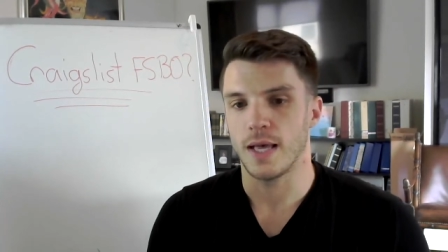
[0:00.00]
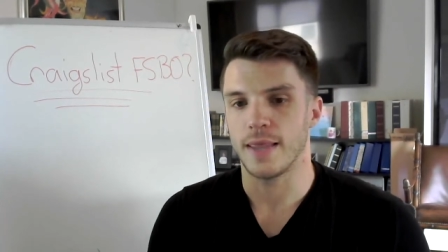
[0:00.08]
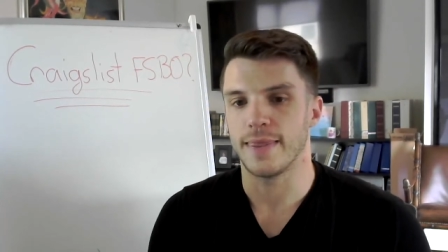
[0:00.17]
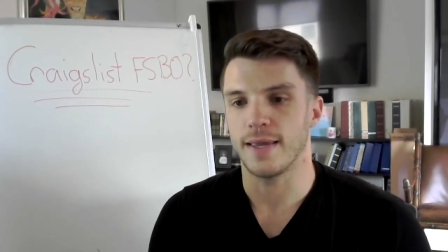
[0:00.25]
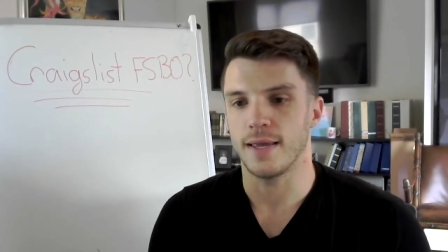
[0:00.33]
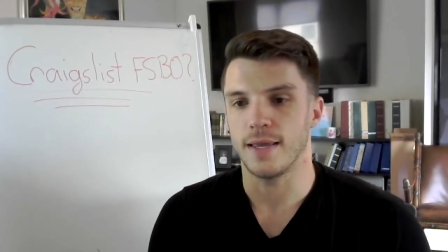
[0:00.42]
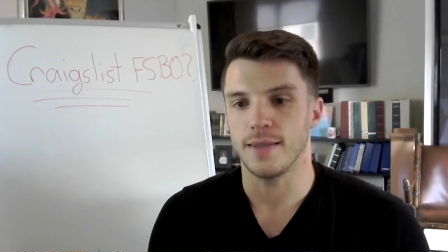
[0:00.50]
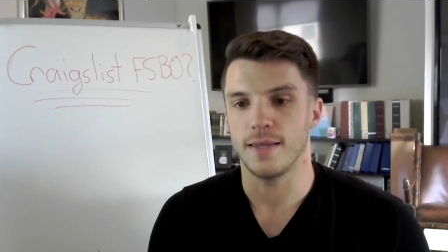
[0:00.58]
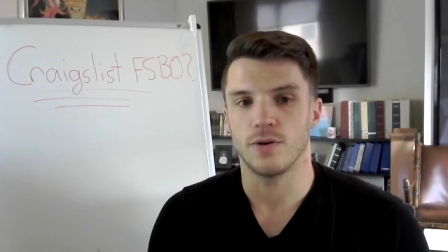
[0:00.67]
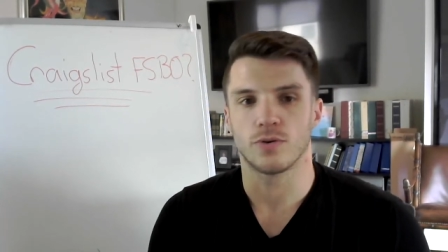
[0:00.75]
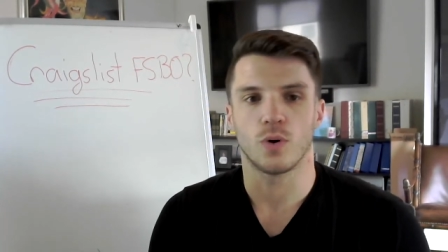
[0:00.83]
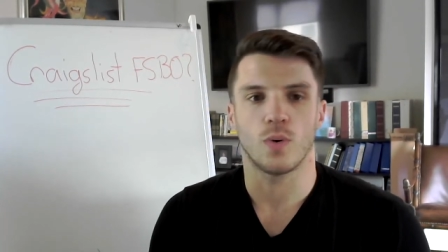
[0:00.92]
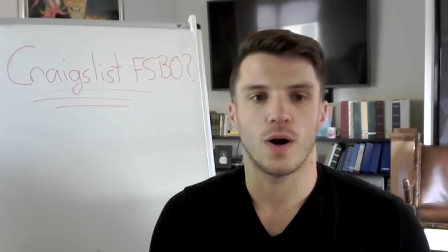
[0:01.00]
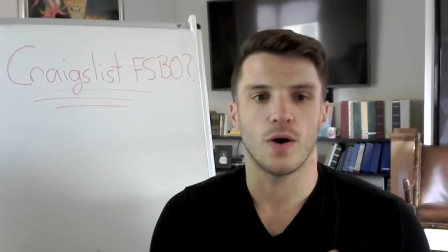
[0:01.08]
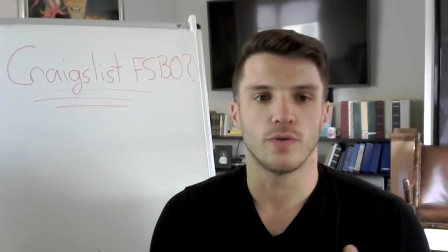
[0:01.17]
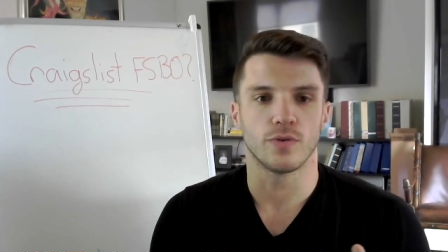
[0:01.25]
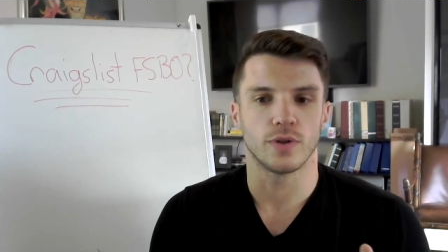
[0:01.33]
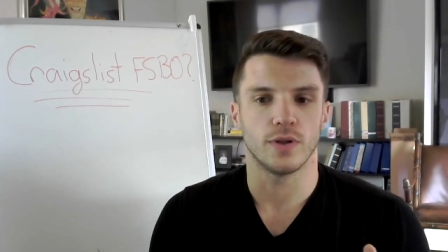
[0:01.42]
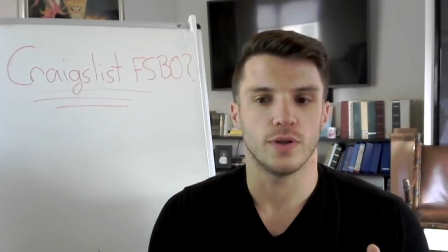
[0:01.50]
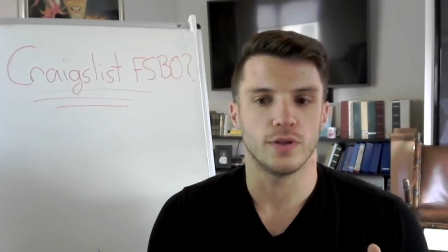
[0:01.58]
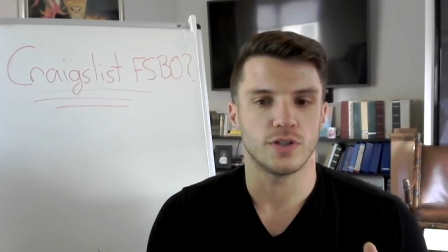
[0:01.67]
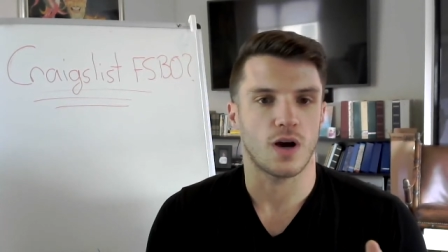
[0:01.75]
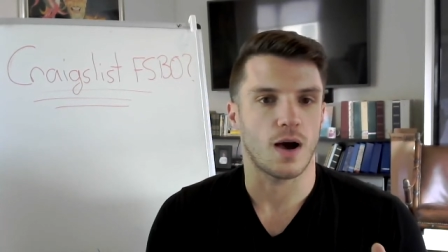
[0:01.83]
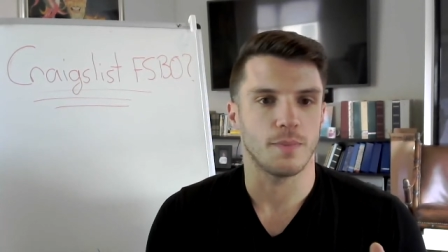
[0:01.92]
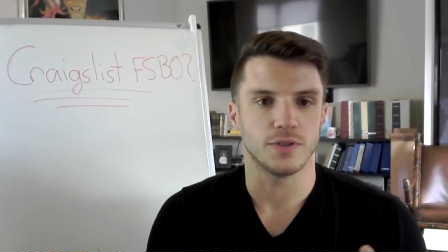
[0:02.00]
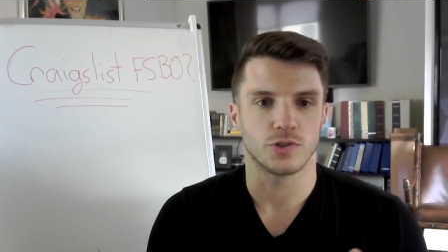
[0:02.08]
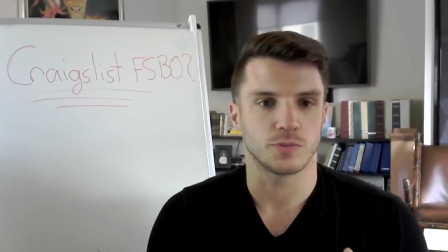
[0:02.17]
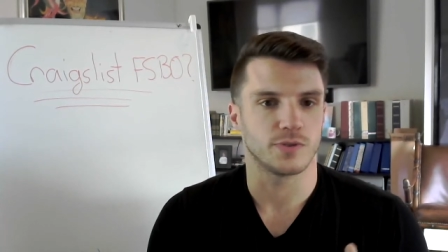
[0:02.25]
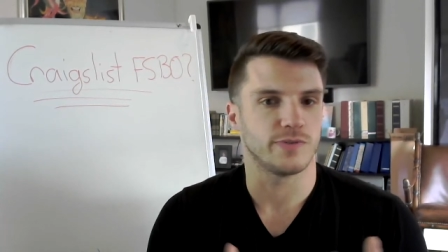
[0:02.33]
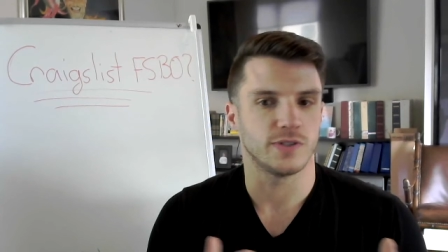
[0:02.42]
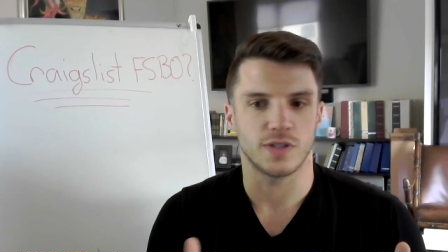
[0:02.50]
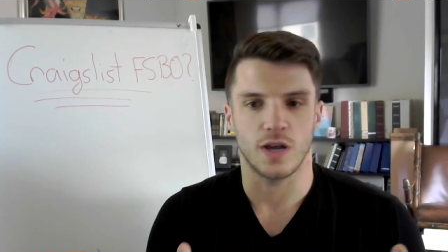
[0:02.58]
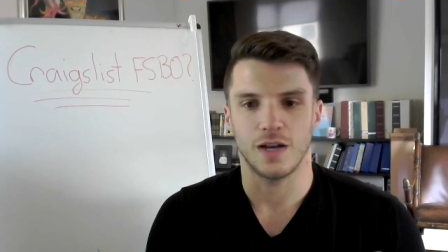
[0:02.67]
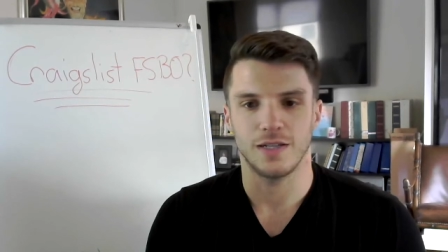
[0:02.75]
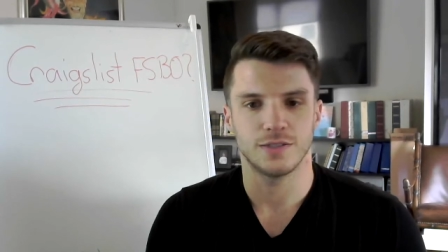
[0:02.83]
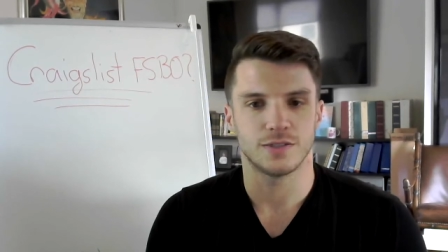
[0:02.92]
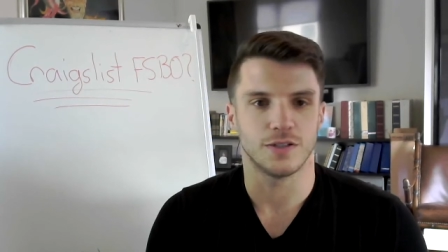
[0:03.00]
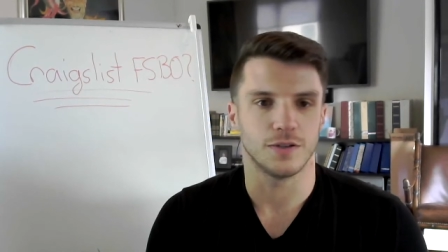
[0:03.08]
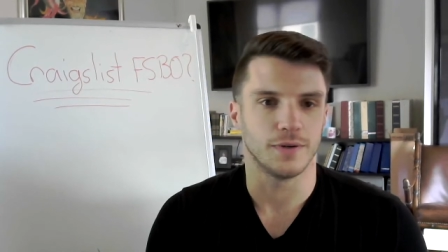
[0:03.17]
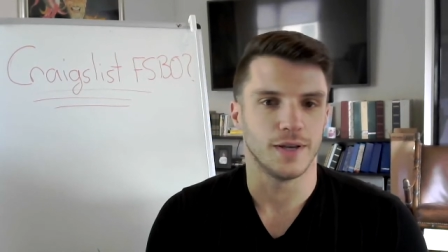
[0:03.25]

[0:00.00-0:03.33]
They they don't go over the top in terms of design, so